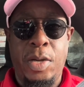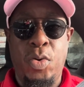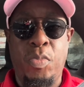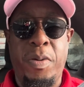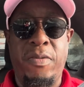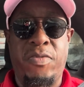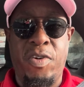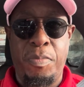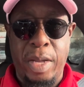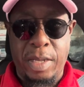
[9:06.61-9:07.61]
Hoping for
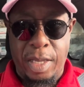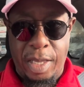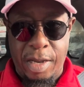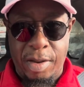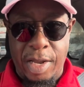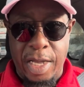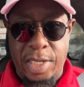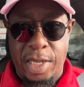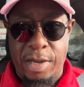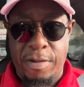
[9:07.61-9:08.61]
a better year
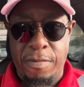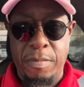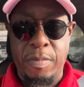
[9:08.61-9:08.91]
next year.